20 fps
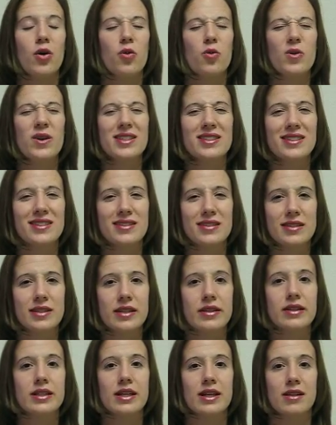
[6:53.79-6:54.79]
We
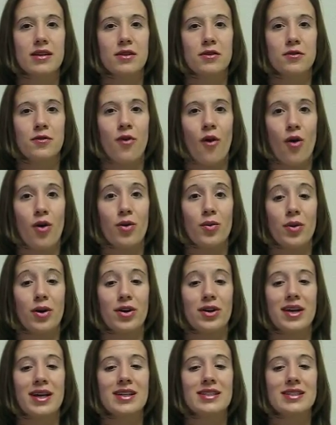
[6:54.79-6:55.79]
sincerely look
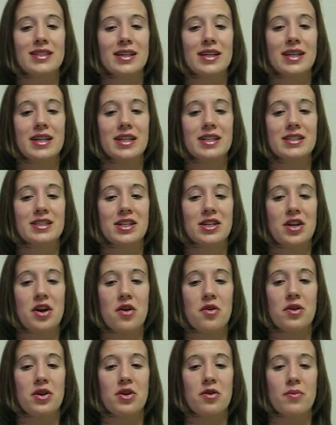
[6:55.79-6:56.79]
forward to getting to
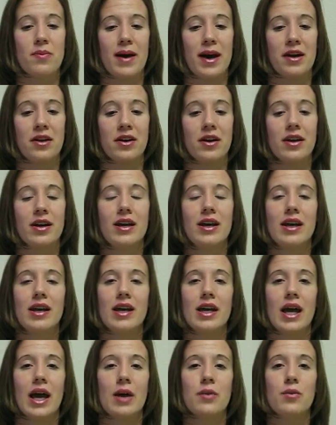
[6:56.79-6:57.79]
know you better,
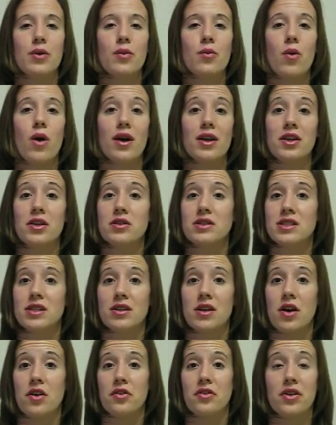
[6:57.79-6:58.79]
and we want you to
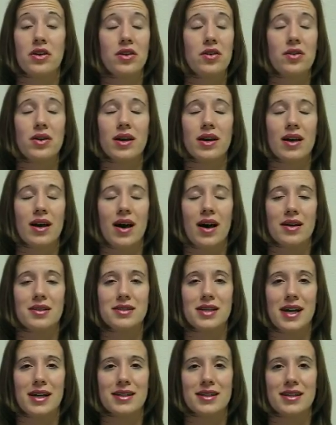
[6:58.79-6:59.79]
know that you can
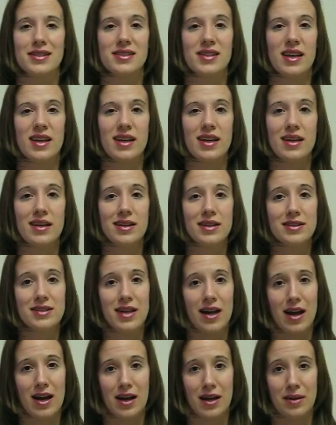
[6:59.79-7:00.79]
contact us at any
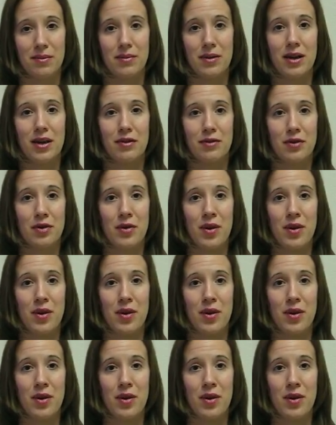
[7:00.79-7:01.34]
time if